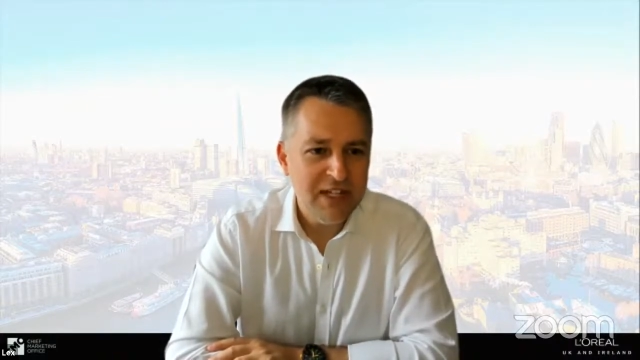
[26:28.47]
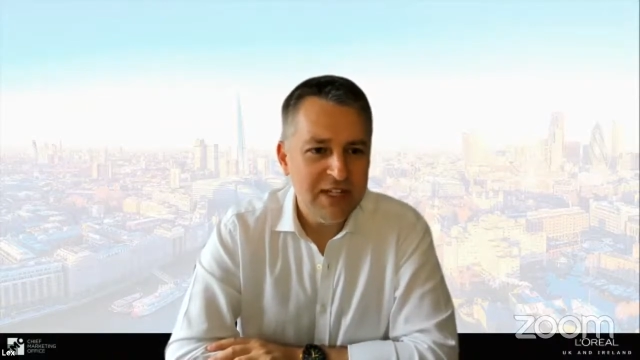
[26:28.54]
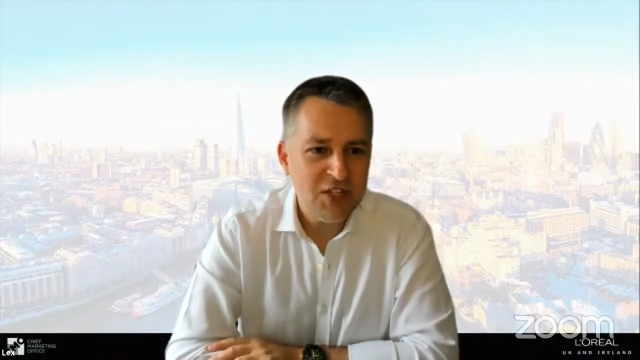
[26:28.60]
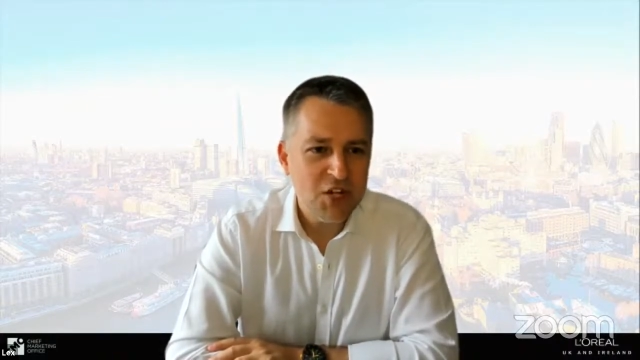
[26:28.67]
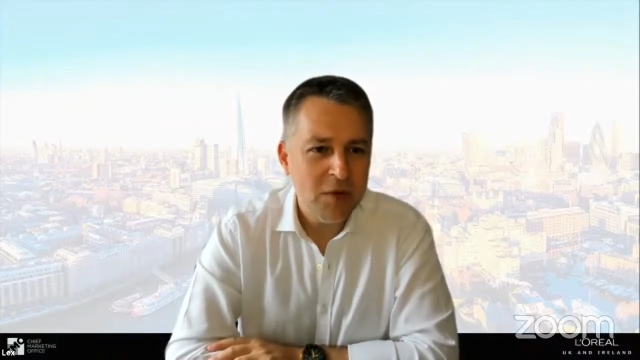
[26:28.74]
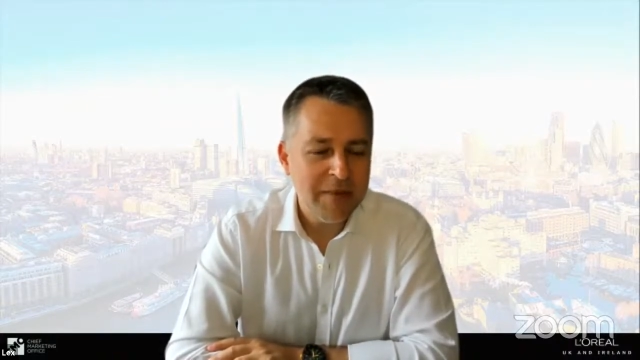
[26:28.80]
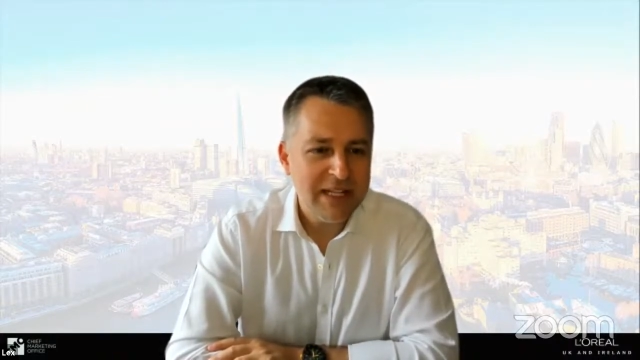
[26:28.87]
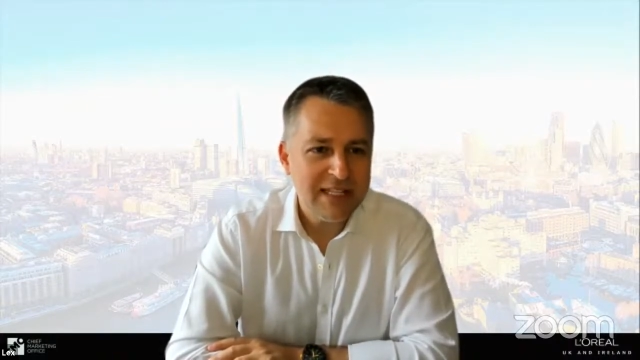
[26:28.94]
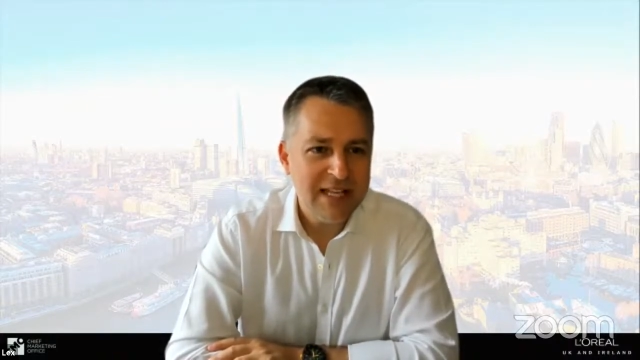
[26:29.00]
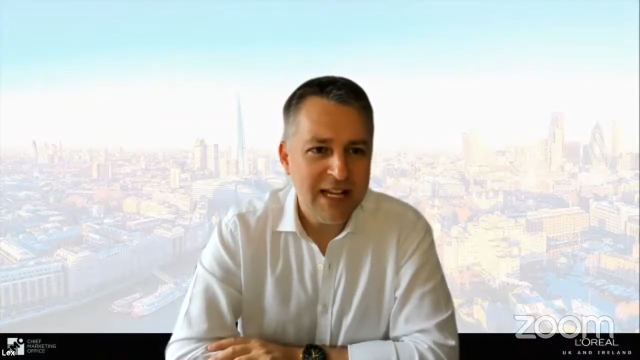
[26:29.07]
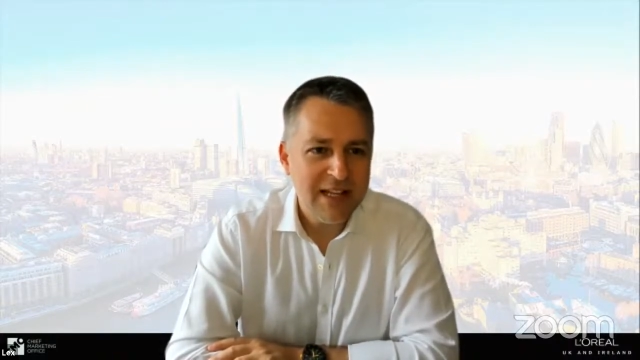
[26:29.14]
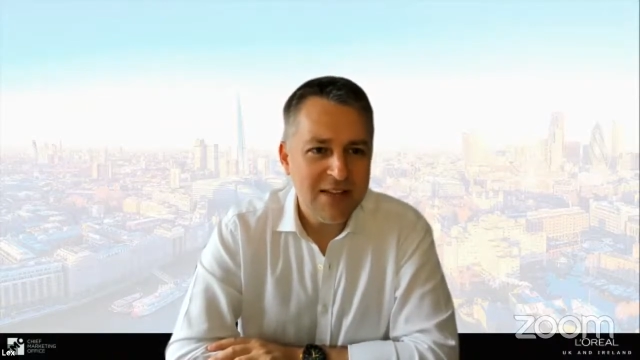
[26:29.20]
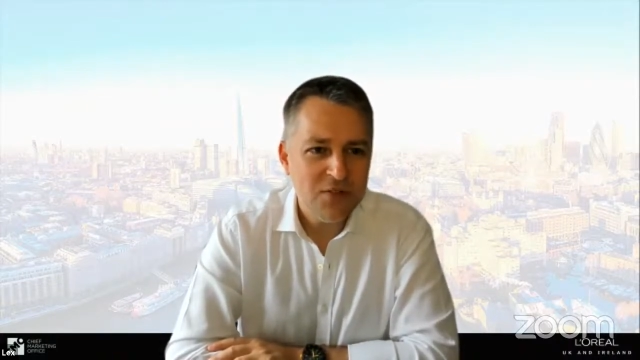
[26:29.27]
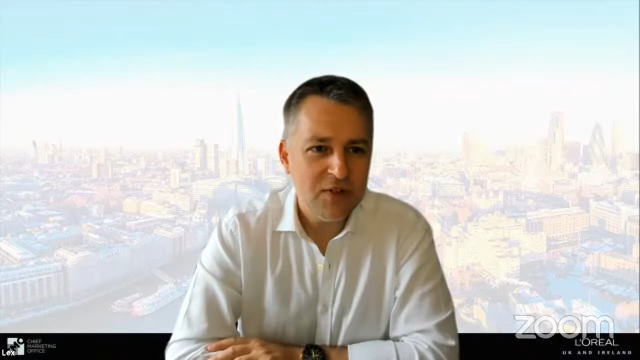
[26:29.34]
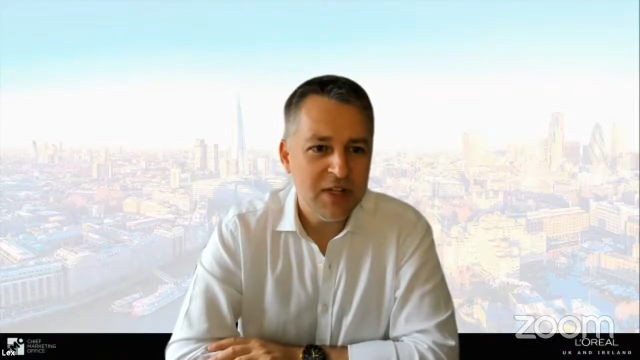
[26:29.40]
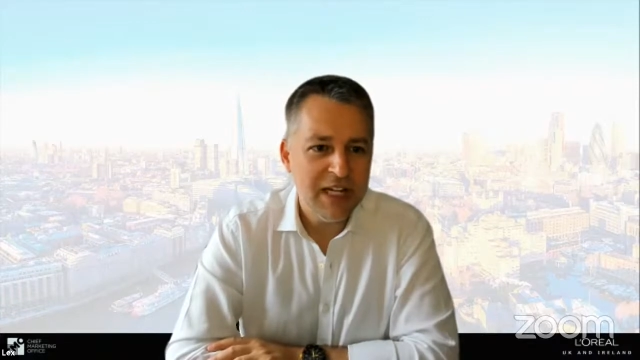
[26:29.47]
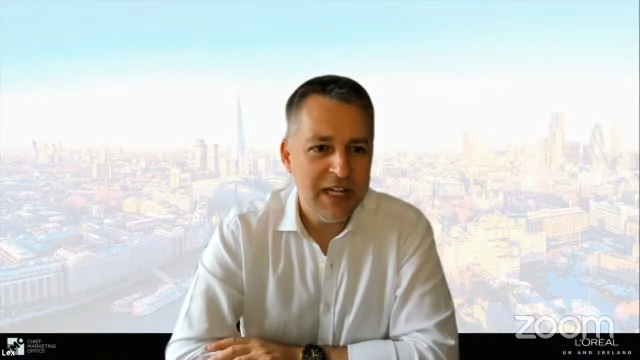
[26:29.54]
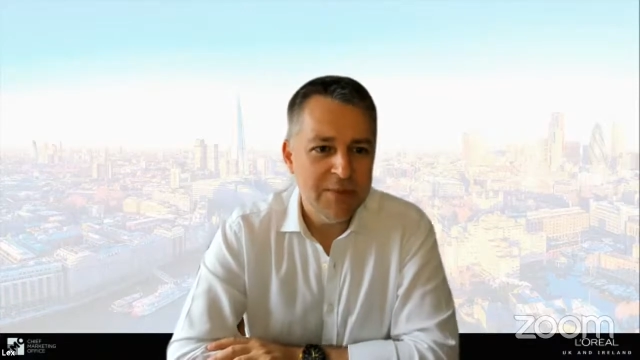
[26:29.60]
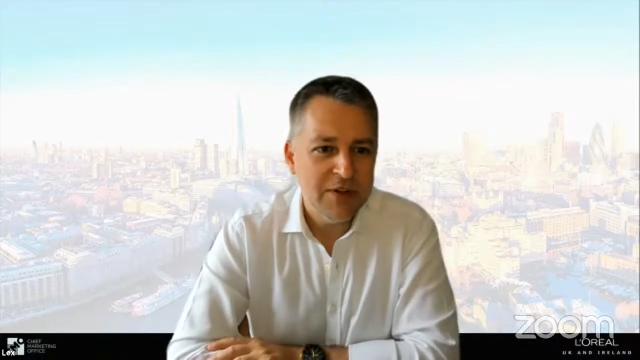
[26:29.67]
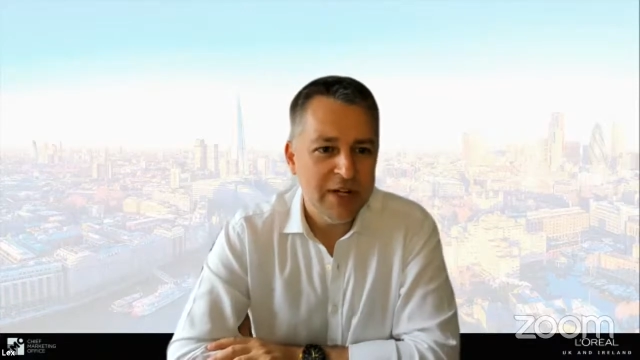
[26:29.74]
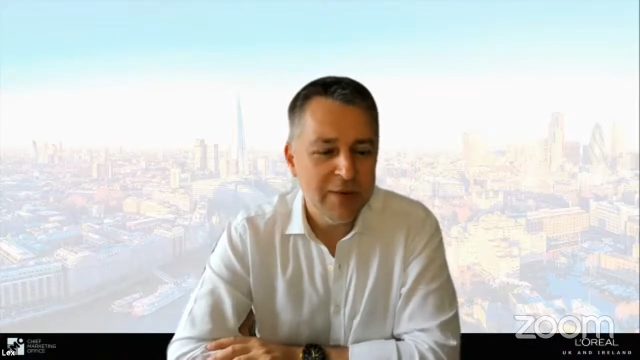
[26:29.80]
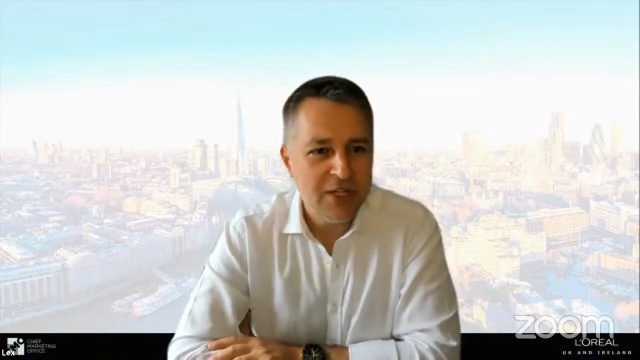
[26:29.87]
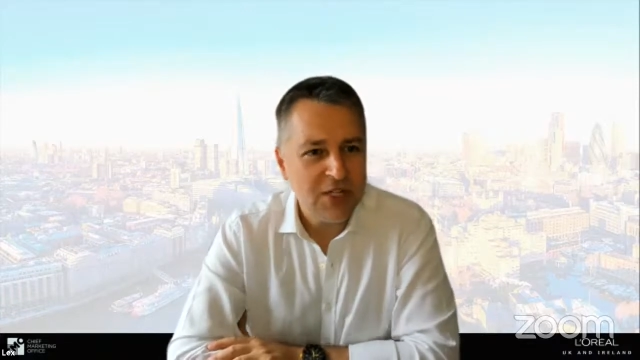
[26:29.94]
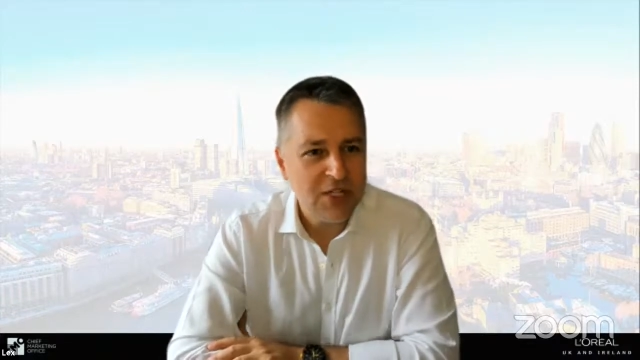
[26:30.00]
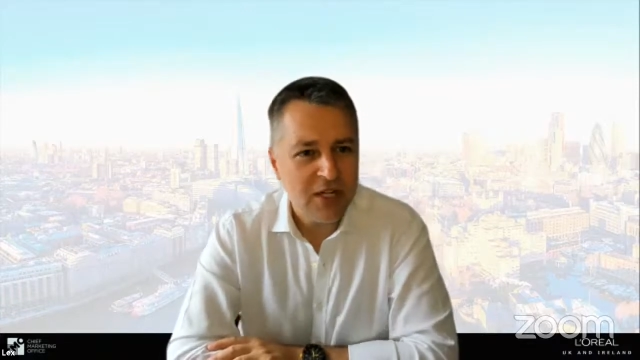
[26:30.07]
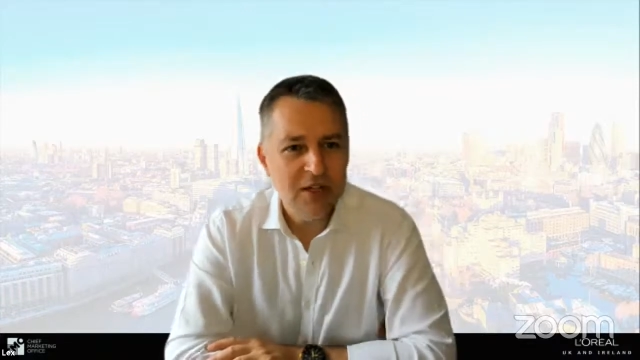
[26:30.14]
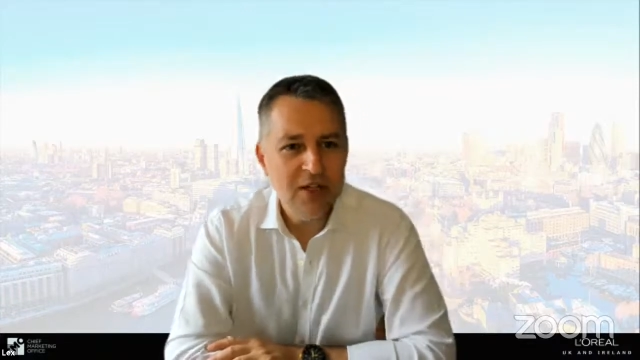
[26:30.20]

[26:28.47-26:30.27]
into Comic Sans or Calibri, which